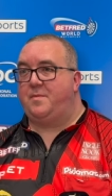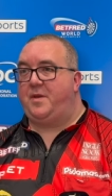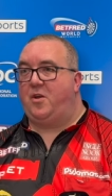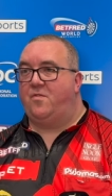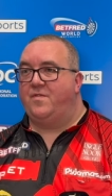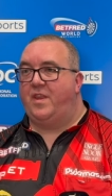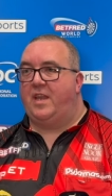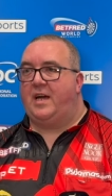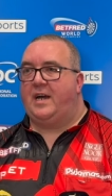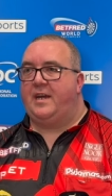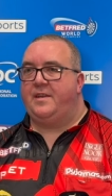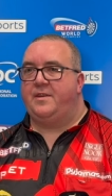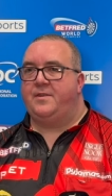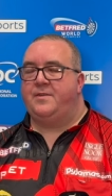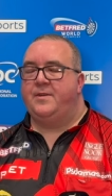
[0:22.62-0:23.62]
be over the
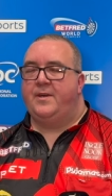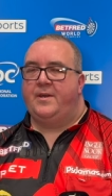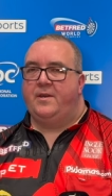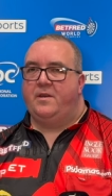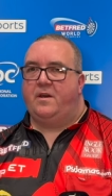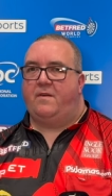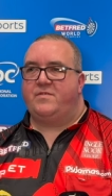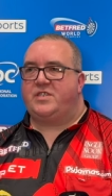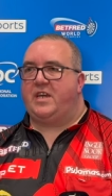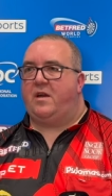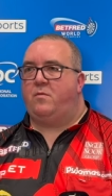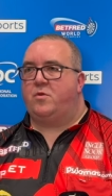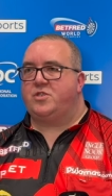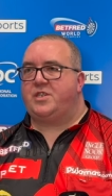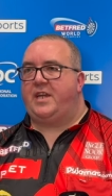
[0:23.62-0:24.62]
line, and obviously I'll
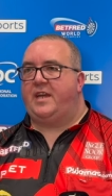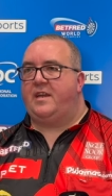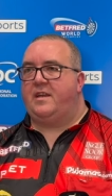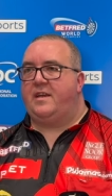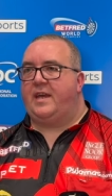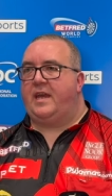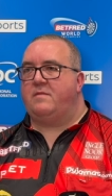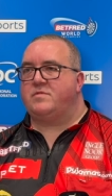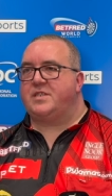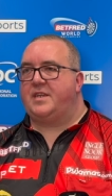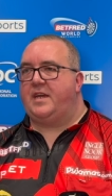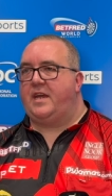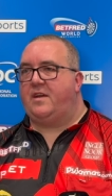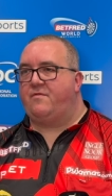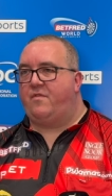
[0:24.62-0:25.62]
watch the England game
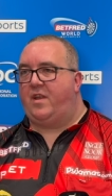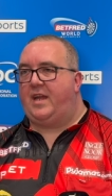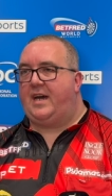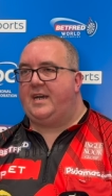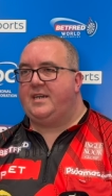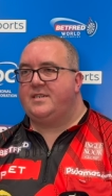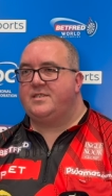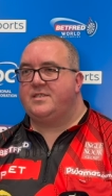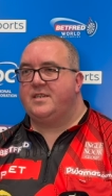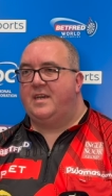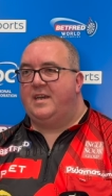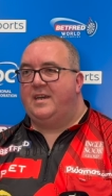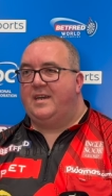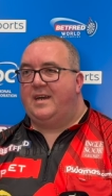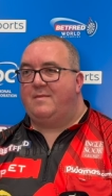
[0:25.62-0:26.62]
tonight. I can relax.
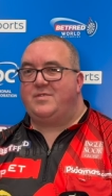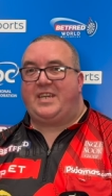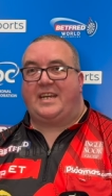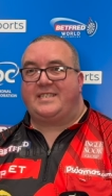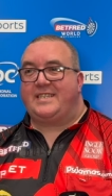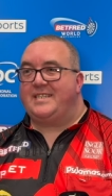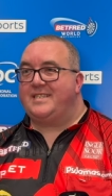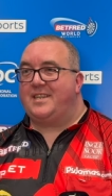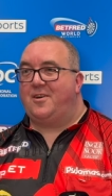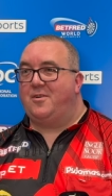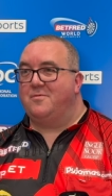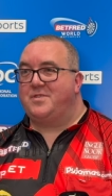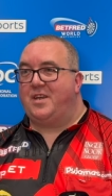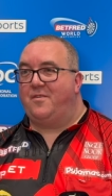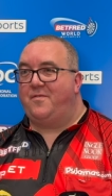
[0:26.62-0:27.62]
I'm checked into the
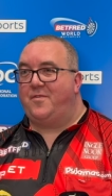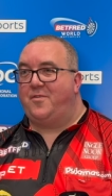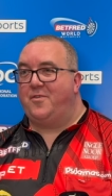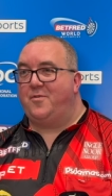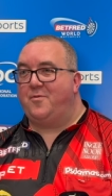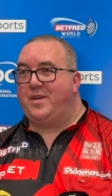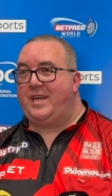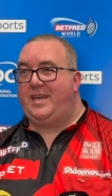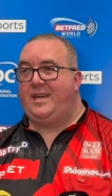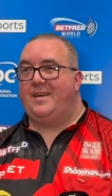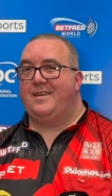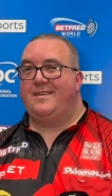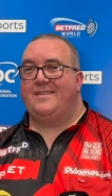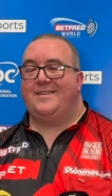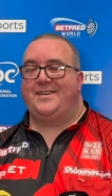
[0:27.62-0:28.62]
hotel for another week,
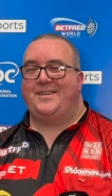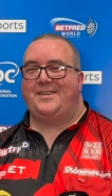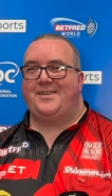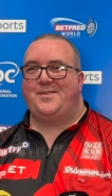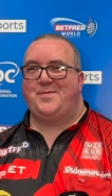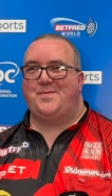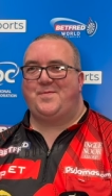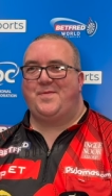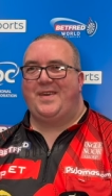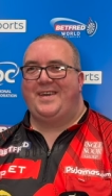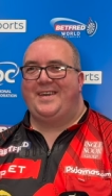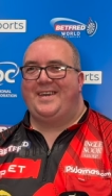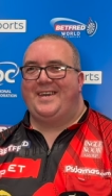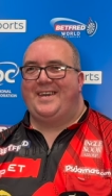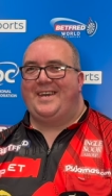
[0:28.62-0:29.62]
and
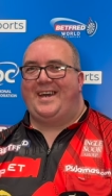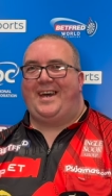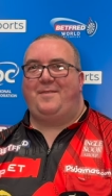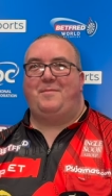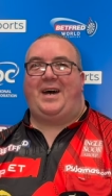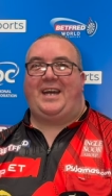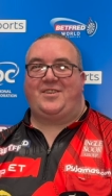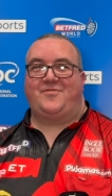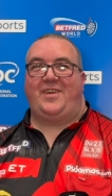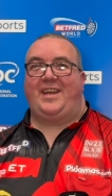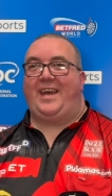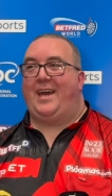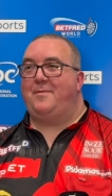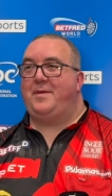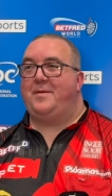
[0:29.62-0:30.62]
Mark's really
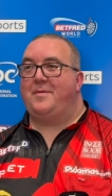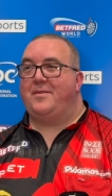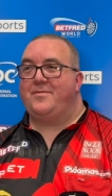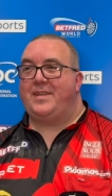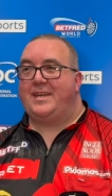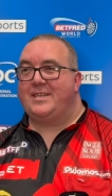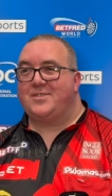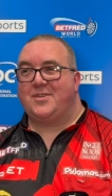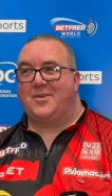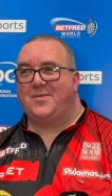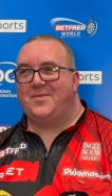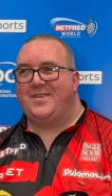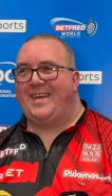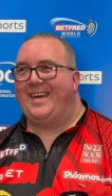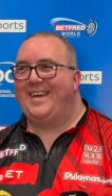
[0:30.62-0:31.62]
happy about that.
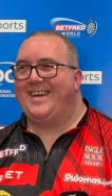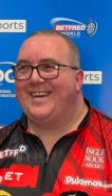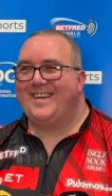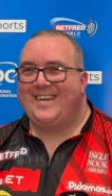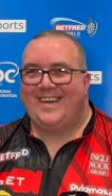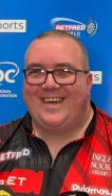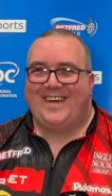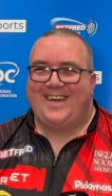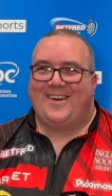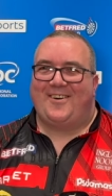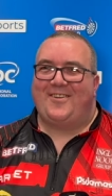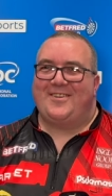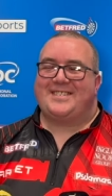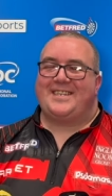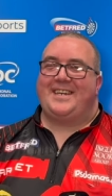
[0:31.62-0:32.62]
So yeah,
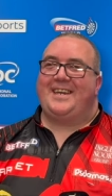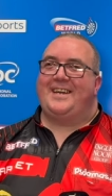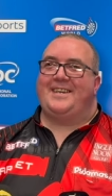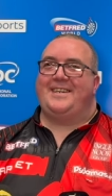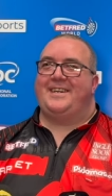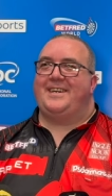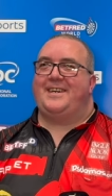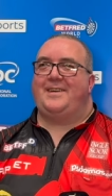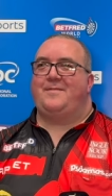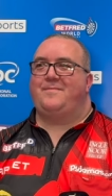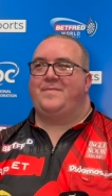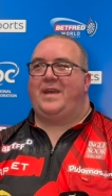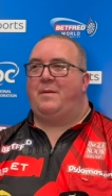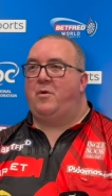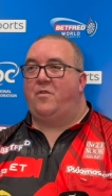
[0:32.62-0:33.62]
honestly,
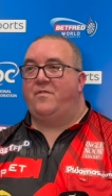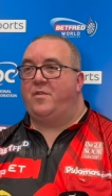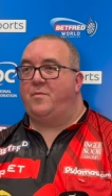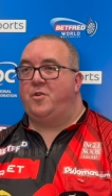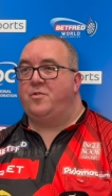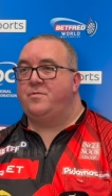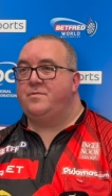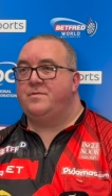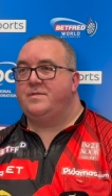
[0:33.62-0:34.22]
I'm over the moon.